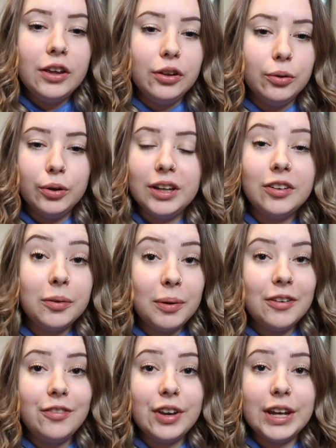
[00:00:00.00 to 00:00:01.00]
You need to
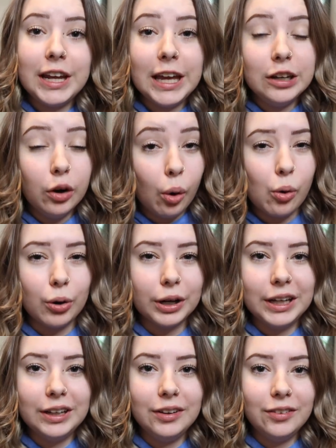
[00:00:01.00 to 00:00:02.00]
be feeding it
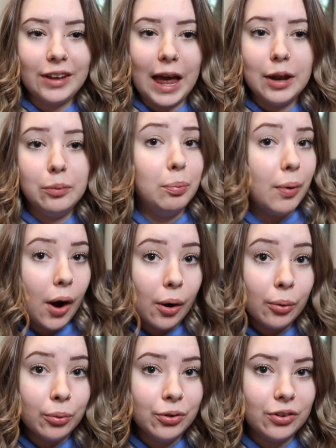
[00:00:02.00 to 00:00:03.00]
organs and
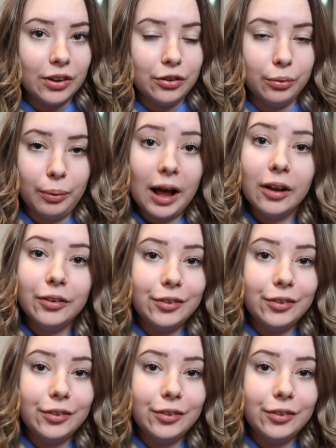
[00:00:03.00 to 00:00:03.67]
bones as well.